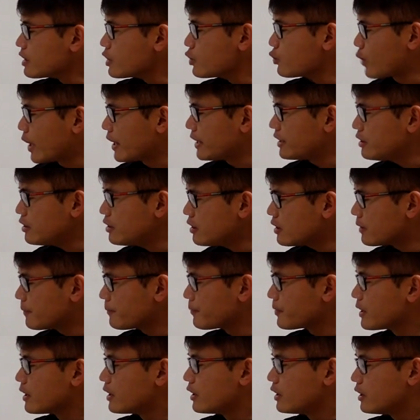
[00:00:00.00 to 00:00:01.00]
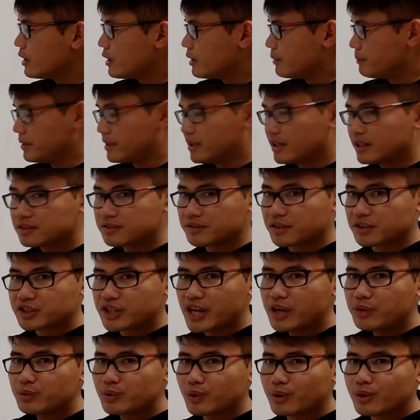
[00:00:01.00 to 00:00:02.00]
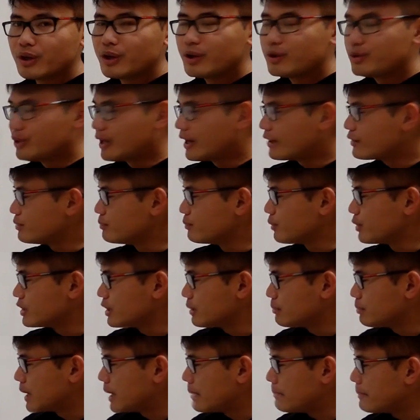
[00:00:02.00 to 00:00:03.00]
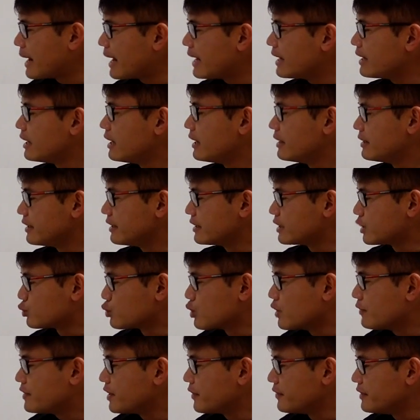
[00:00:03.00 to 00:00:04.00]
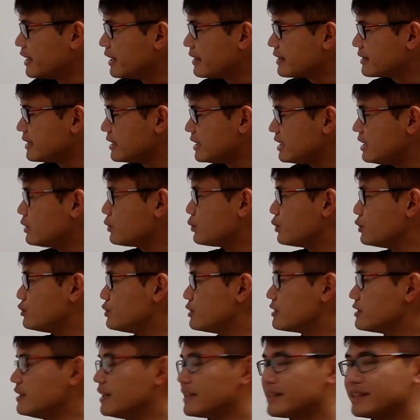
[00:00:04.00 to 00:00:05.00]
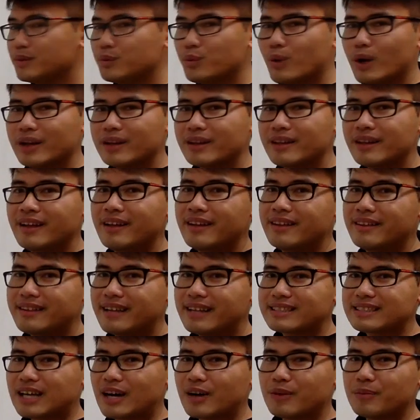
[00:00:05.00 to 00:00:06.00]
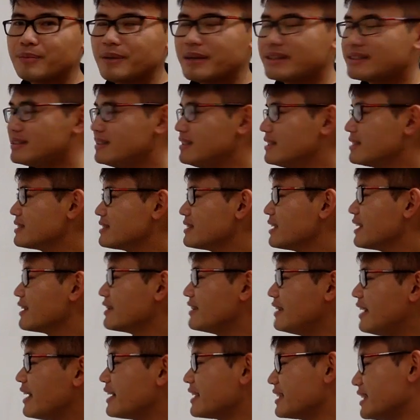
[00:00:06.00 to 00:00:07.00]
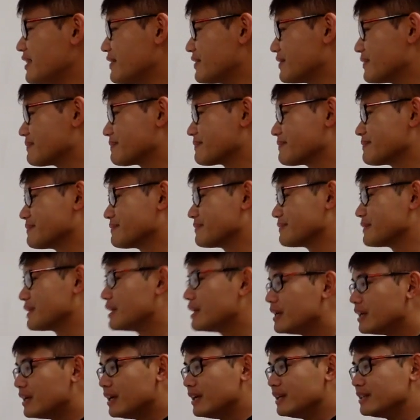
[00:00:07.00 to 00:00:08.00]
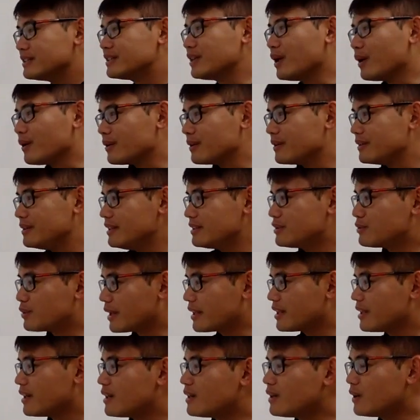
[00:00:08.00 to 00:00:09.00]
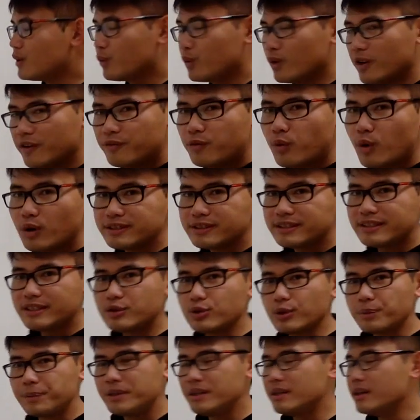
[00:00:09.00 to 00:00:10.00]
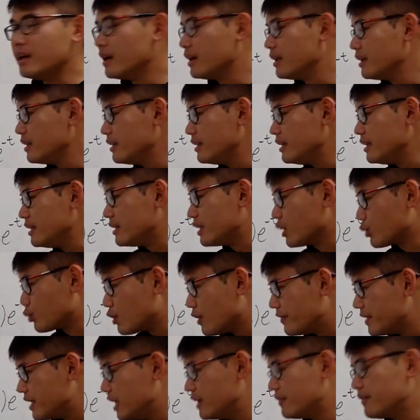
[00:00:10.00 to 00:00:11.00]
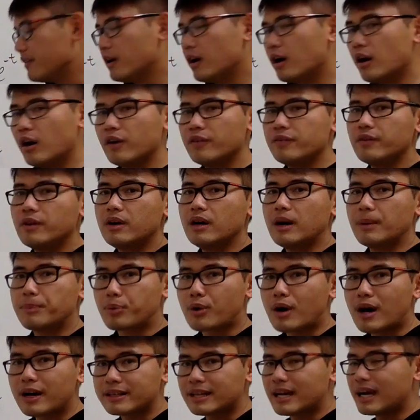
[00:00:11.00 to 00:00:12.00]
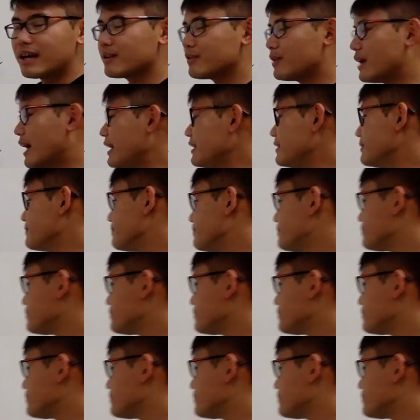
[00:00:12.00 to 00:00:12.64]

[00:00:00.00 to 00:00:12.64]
right here, because the chain rule, you have to multiply by the derivative of negative t, which is negative 1. That's how it makes this negative. So this right here, we force it to be the derivative of a product, right?